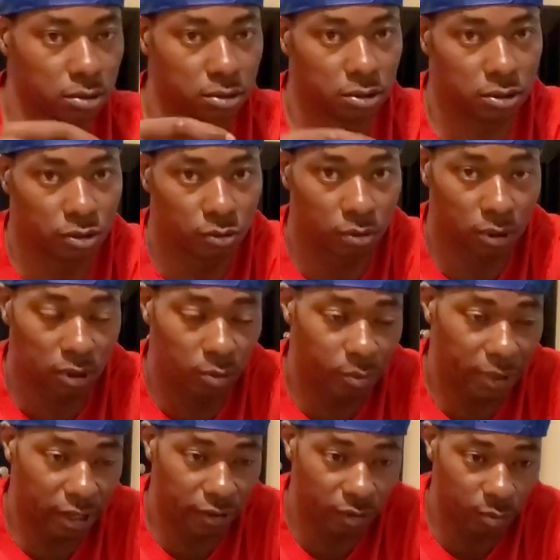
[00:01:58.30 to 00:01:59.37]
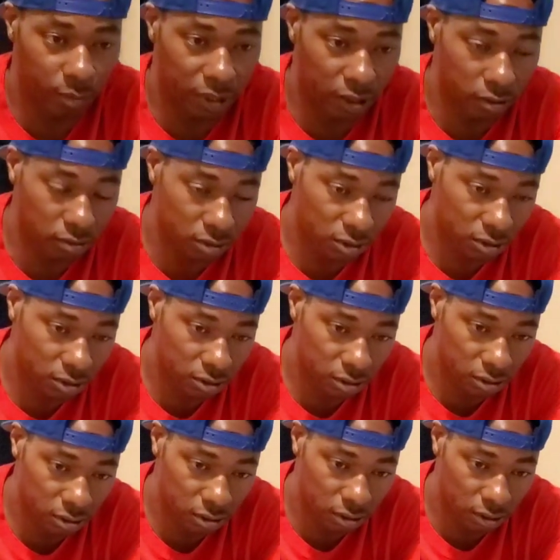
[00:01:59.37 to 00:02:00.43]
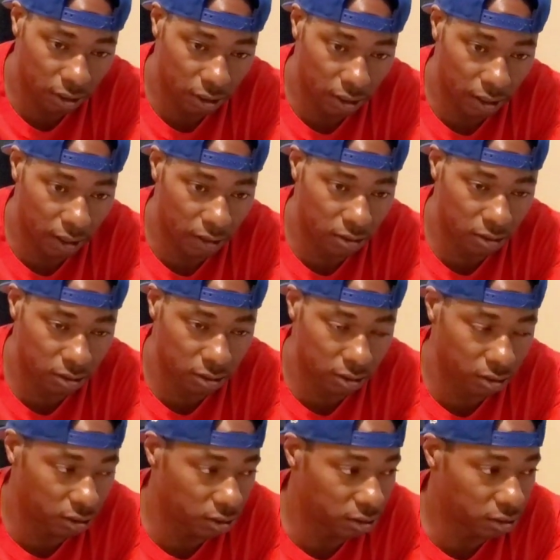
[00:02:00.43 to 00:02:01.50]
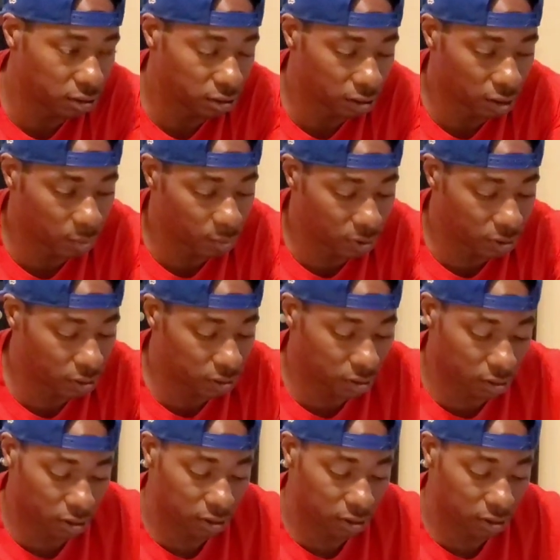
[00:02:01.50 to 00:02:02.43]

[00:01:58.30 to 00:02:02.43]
two of the battery mounts that actually come in the